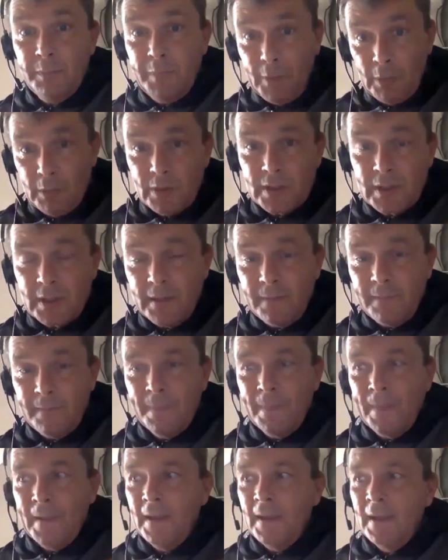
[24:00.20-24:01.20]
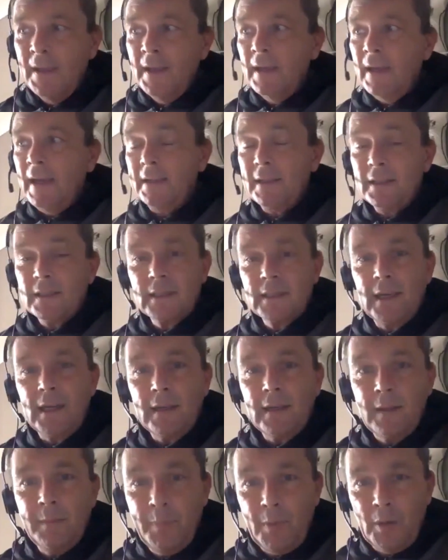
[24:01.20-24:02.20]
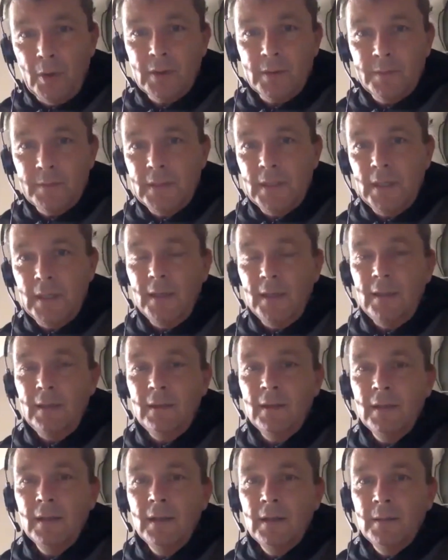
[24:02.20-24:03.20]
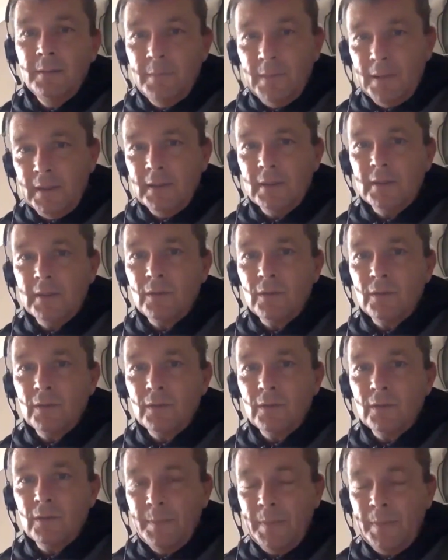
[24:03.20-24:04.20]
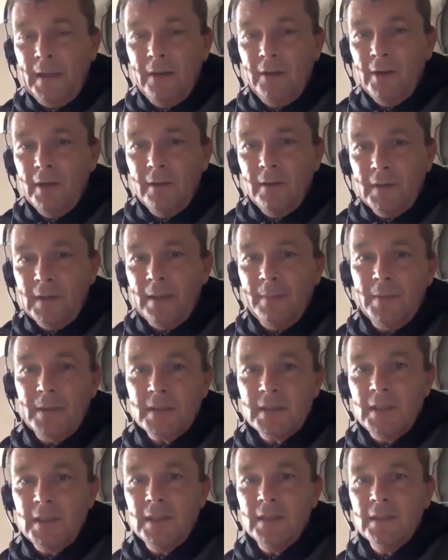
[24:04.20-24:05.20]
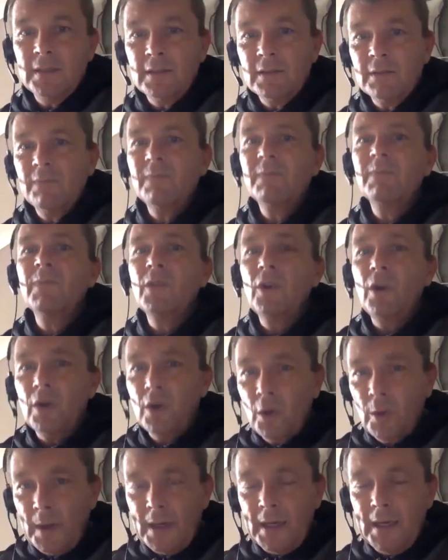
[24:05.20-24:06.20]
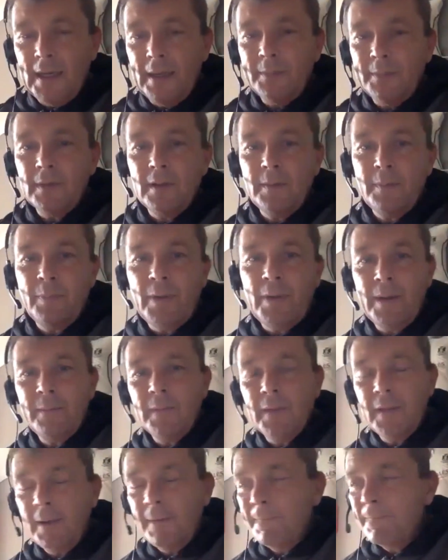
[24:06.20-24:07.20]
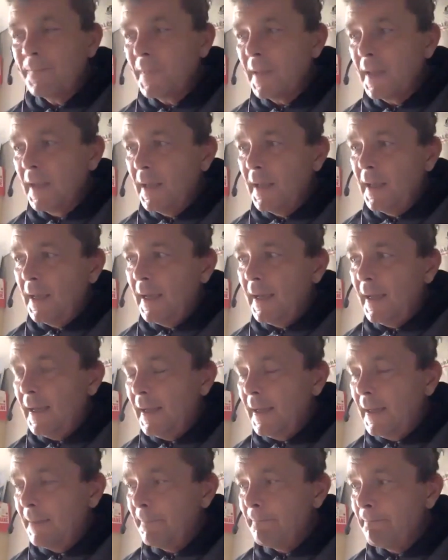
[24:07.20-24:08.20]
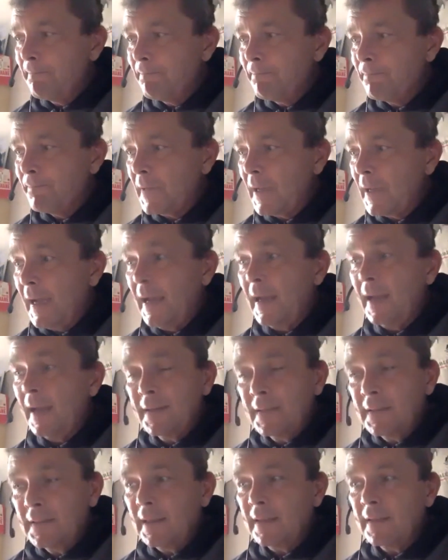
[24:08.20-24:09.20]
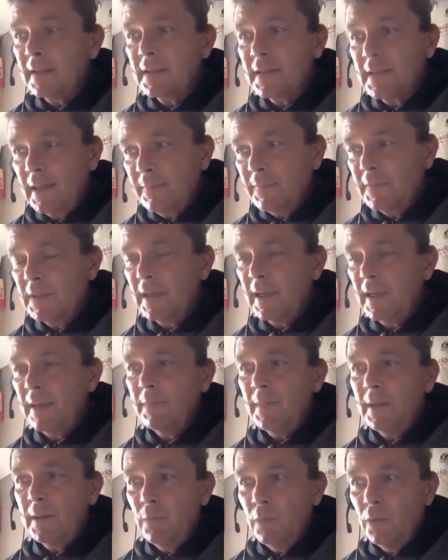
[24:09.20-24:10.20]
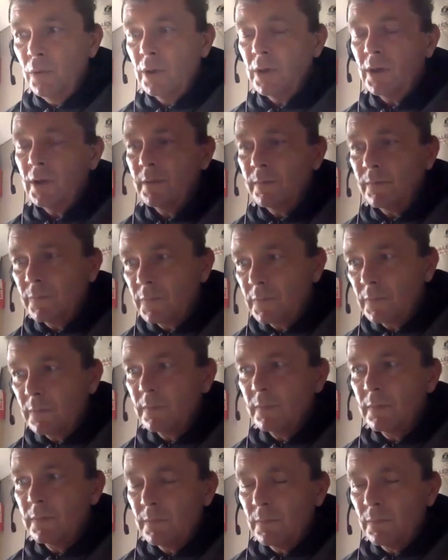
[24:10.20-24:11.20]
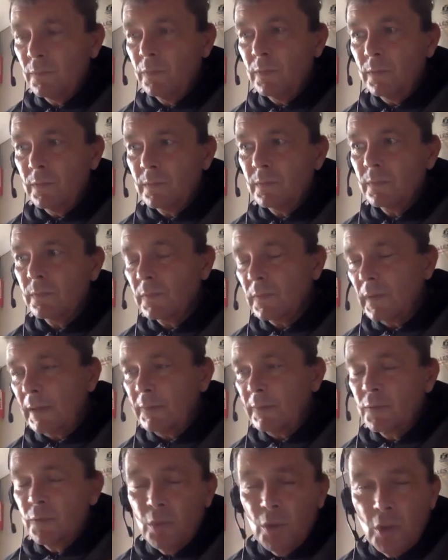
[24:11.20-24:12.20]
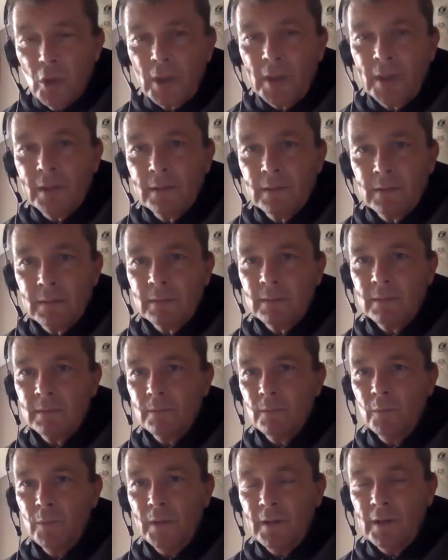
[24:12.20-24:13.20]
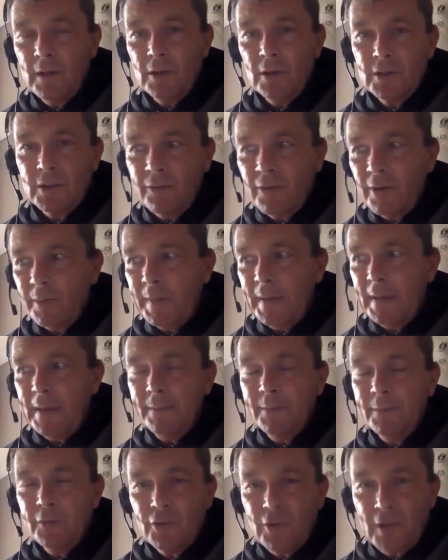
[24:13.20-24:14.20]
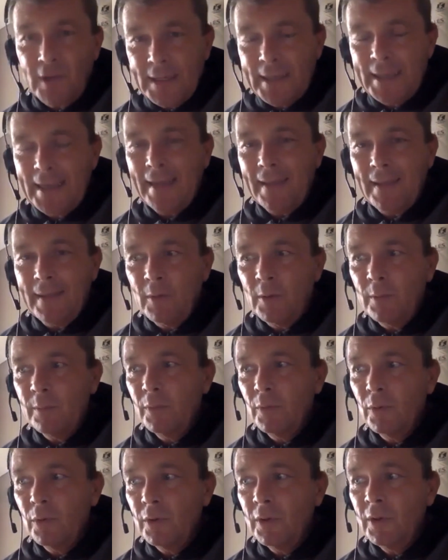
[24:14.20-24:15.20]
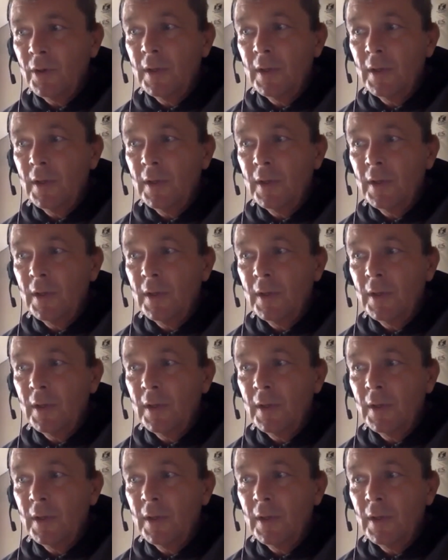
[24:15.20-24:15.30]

BUSA. Had to start at the bottom tier, but over the period of a couple of seasons, got quickly up to the Premier. And at the same time, I was working with Gloucester Rugby Club, trying to get them on board.